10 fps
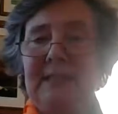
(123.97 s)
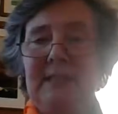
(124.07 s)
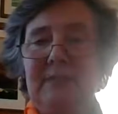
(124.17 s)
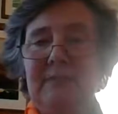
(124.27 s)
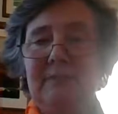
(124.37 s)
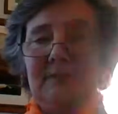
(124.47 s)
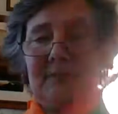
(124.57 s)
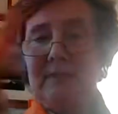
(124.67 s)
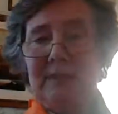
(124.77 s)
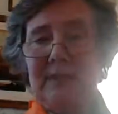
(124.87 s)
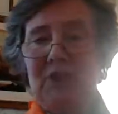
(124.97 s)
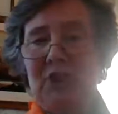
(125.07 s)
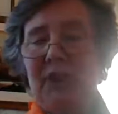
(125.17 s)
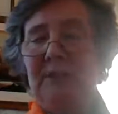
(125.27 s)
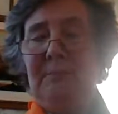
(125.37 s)
so in
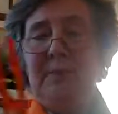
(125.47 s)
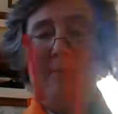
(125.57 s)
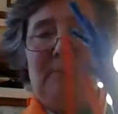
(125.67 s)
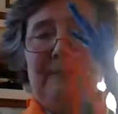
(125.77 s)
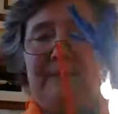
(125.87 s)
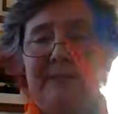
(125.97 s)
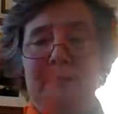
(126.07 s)
shape, whereas the